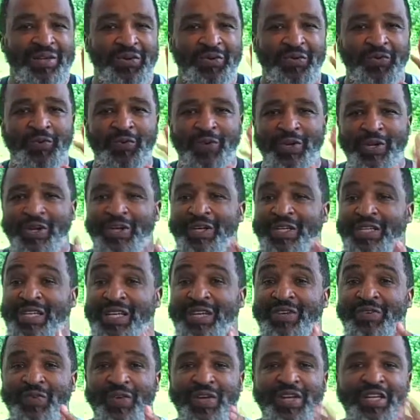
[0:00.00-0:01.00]
We are
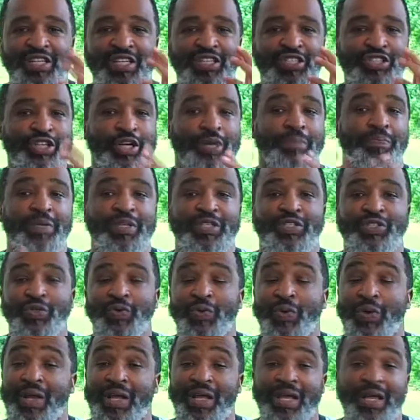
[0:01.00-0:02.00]
getting ready to jump
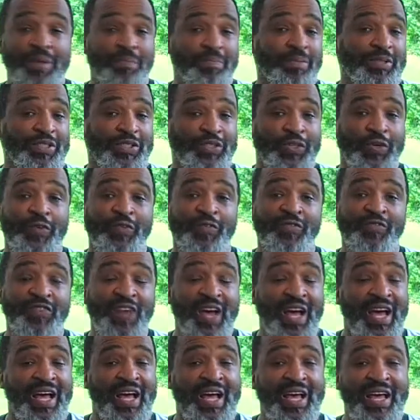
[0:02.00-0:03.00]
into our episode
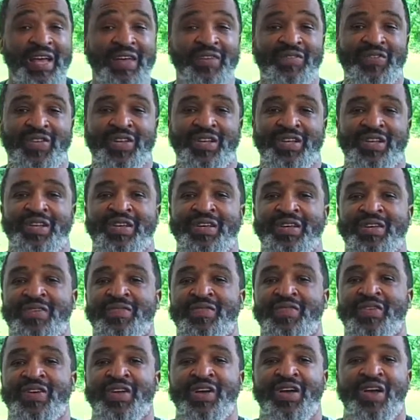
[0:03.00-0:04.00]
5
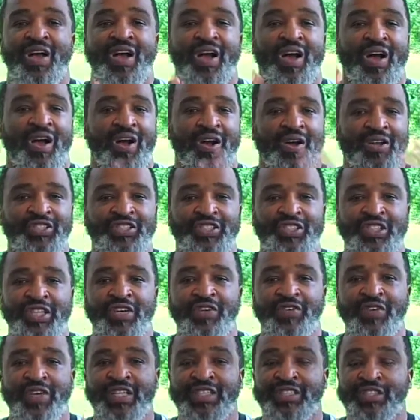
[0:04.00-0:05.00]
of our
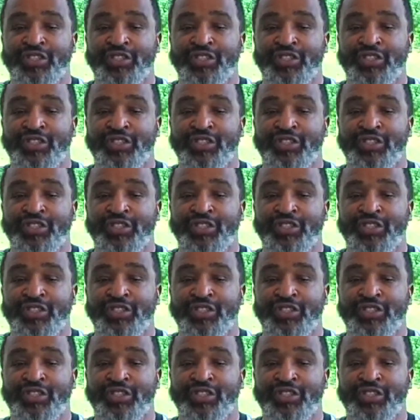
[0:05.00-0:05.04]
series,